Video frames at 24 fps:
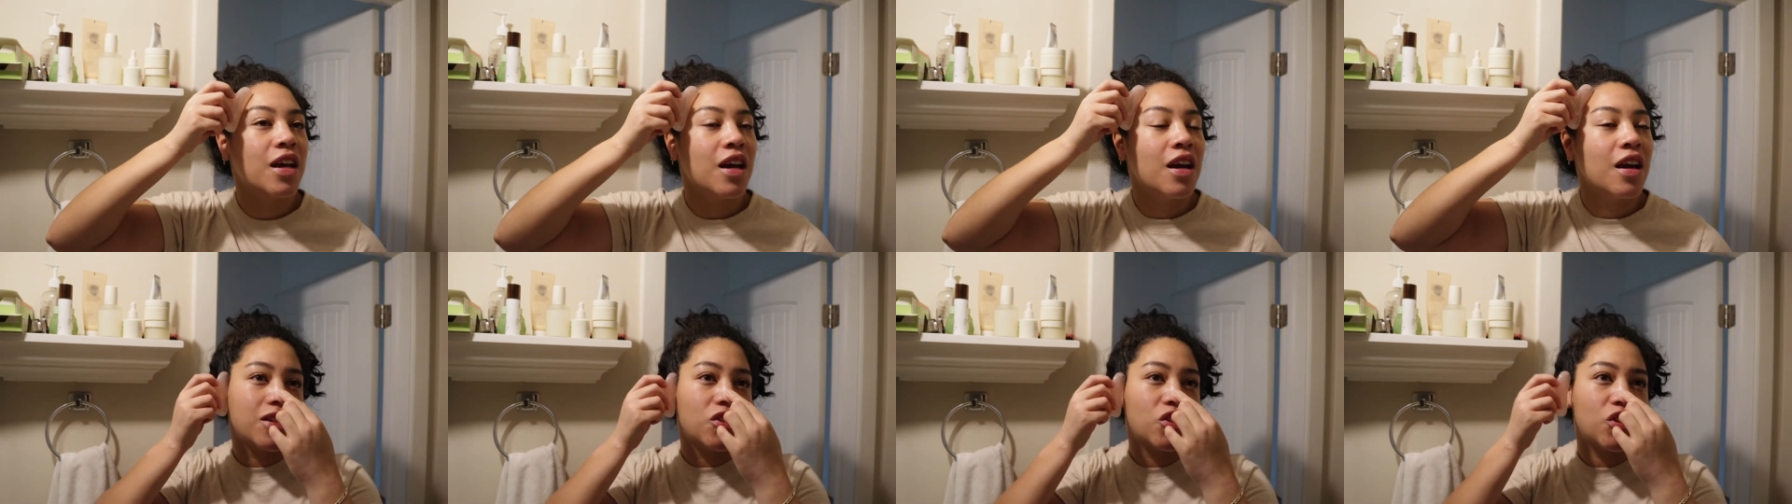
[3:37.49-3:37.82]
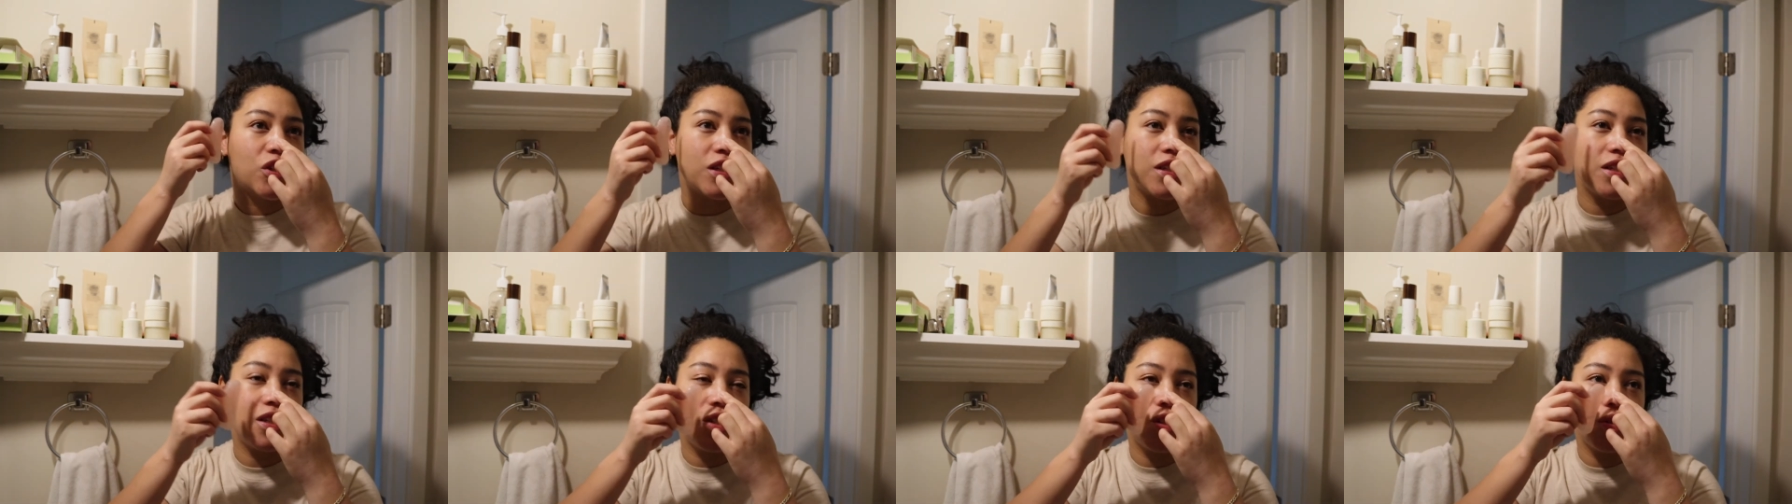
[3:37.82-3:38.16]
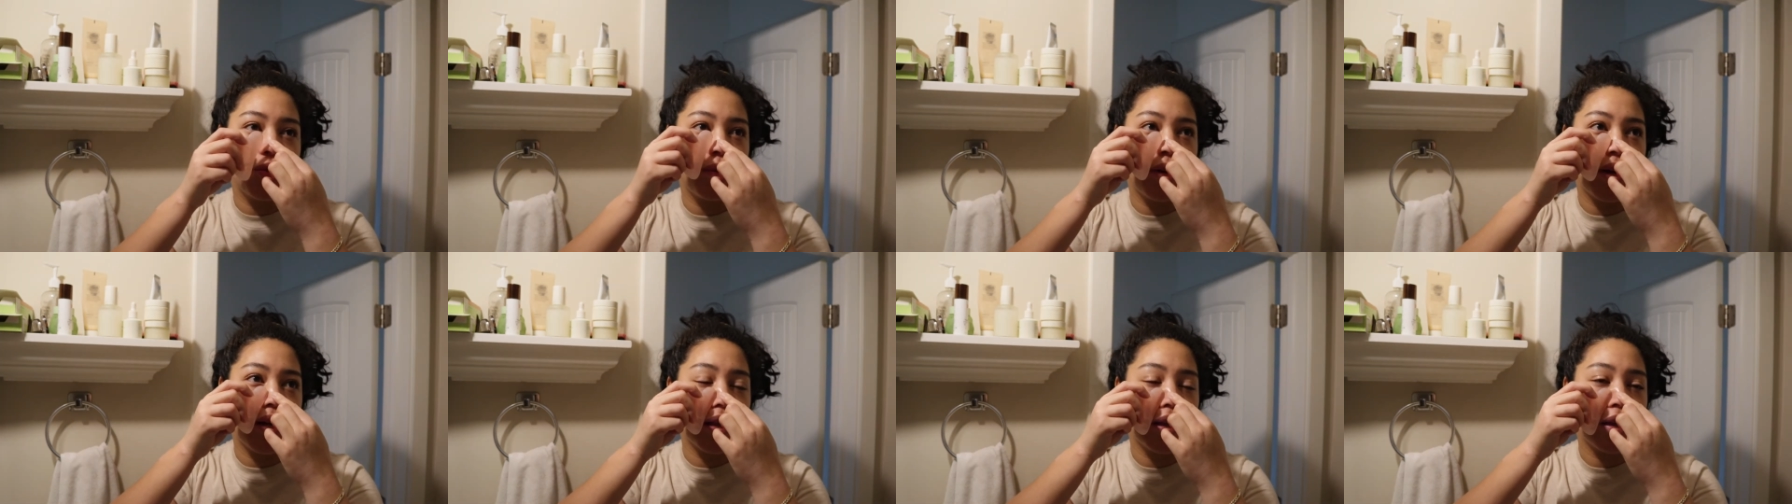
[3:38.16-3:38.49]
is just
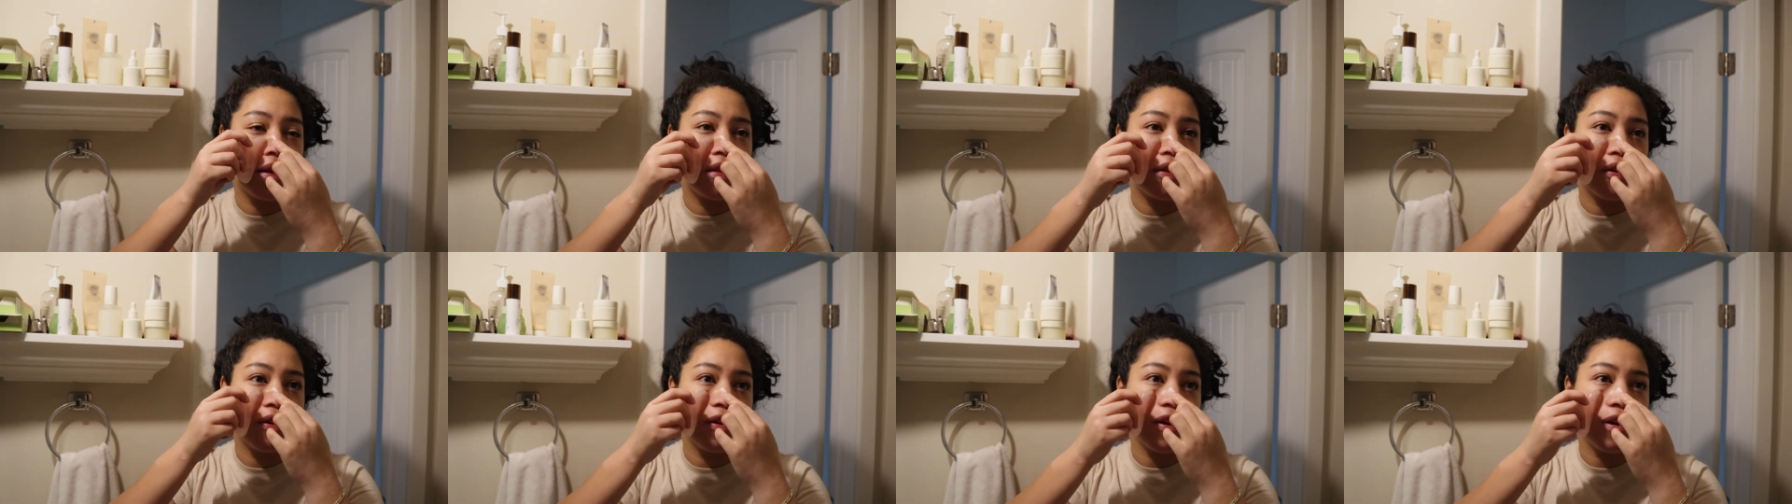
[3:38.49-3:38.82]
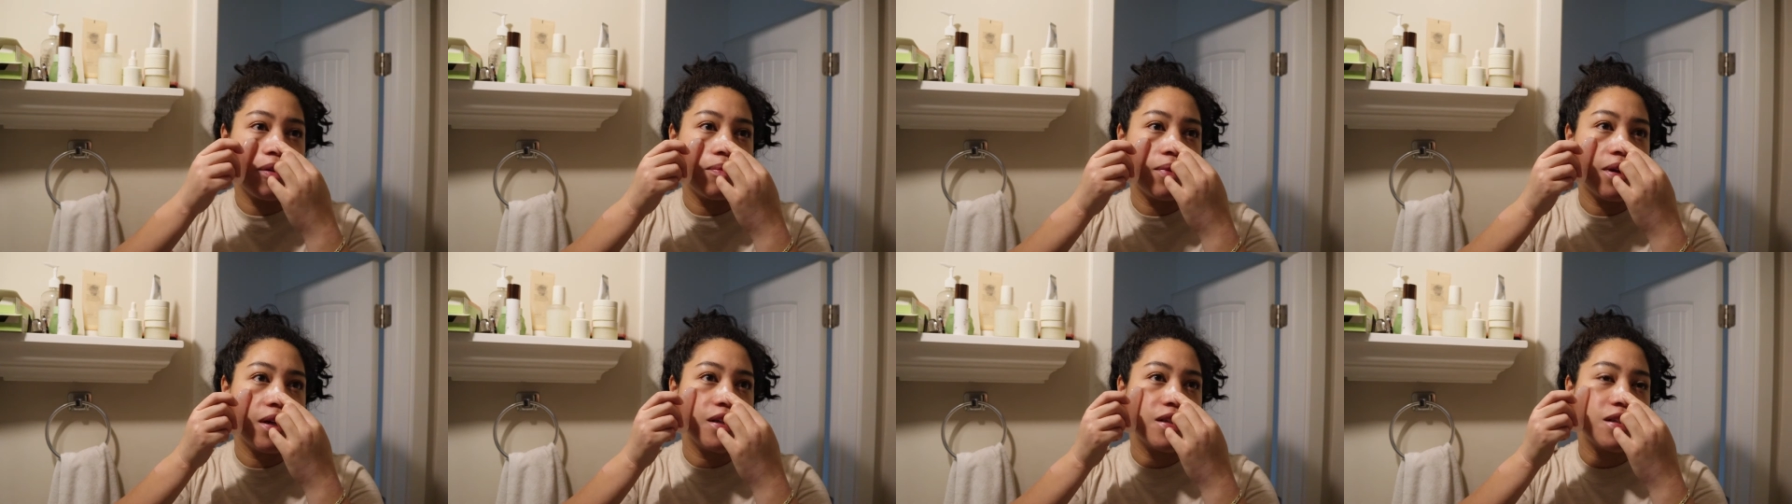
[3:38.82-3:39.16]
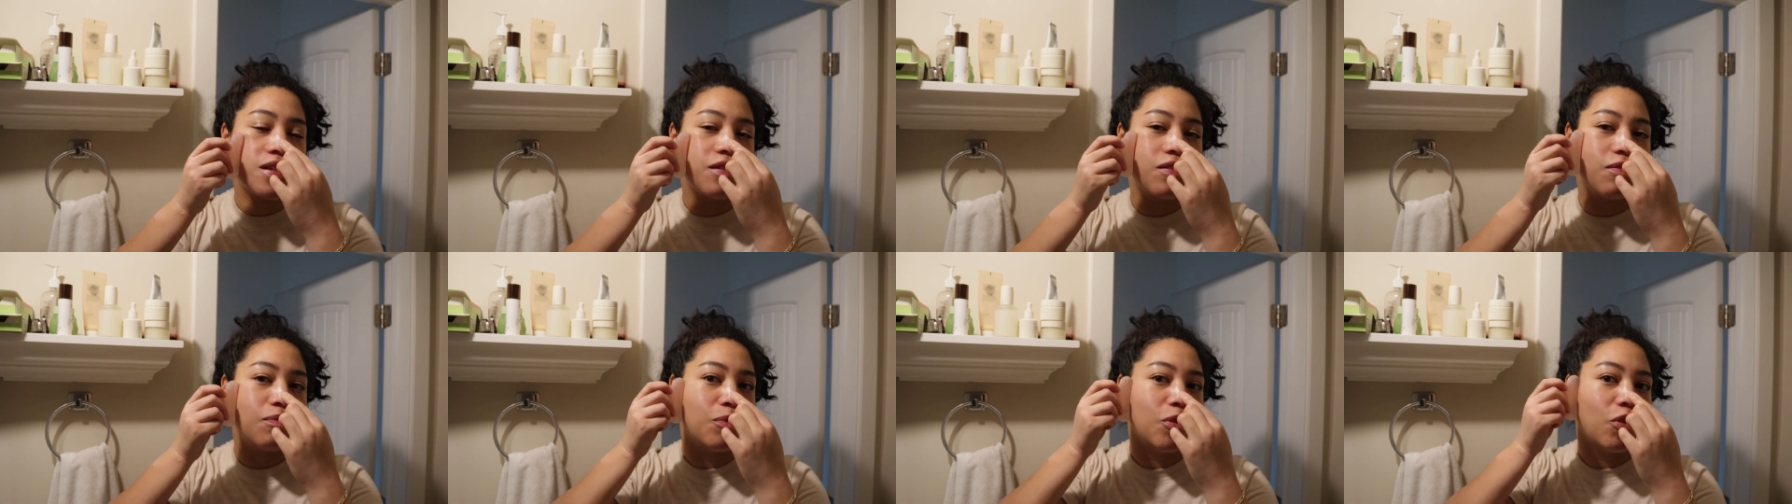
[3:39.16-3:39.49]
doing the 30 minutes
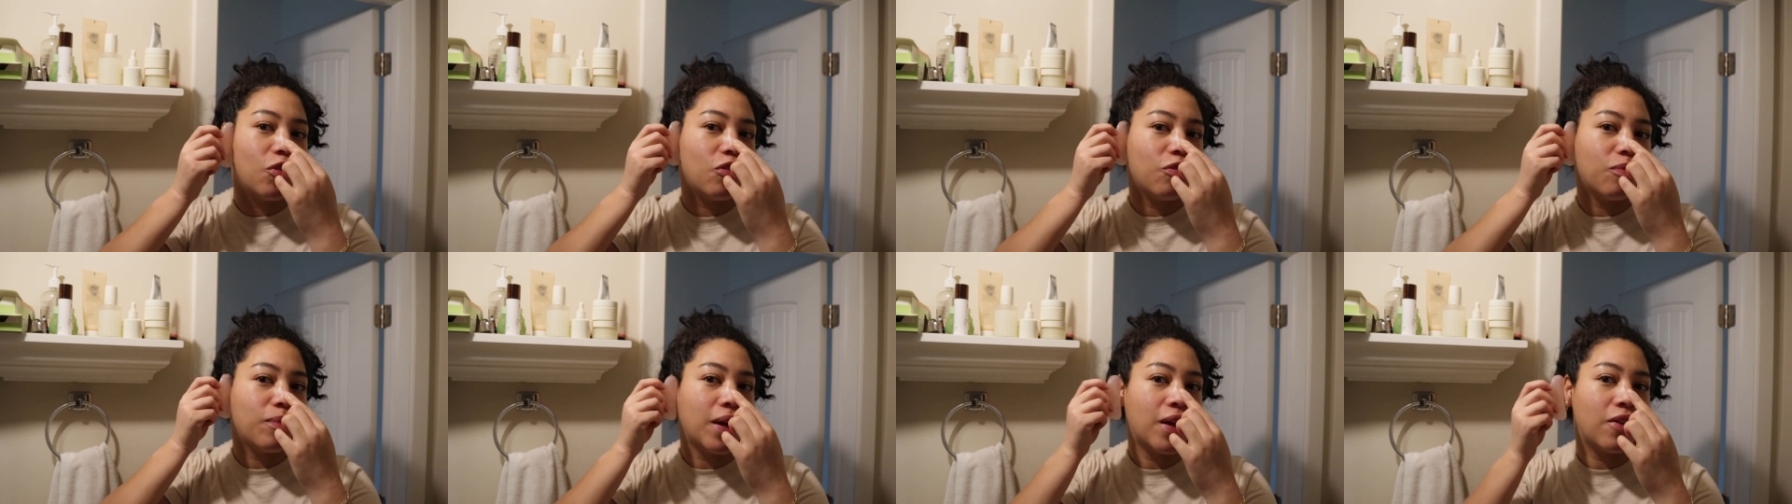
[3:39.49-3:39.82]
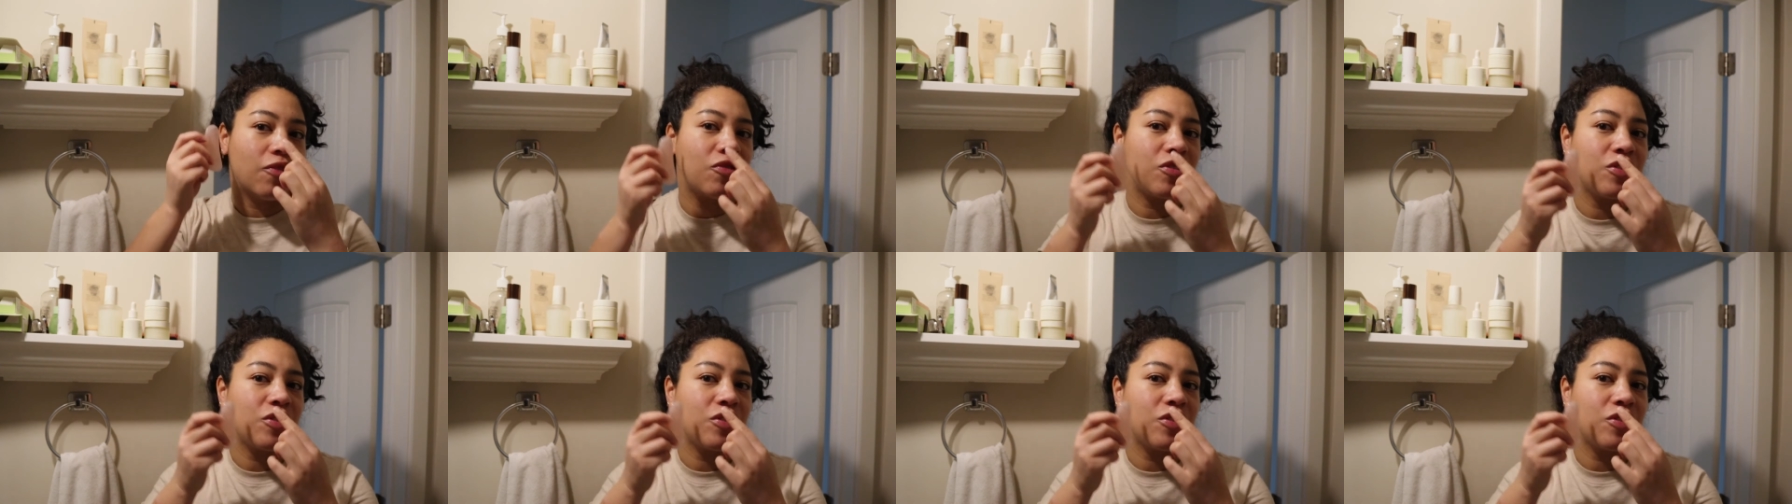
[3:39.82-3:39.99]
of movement.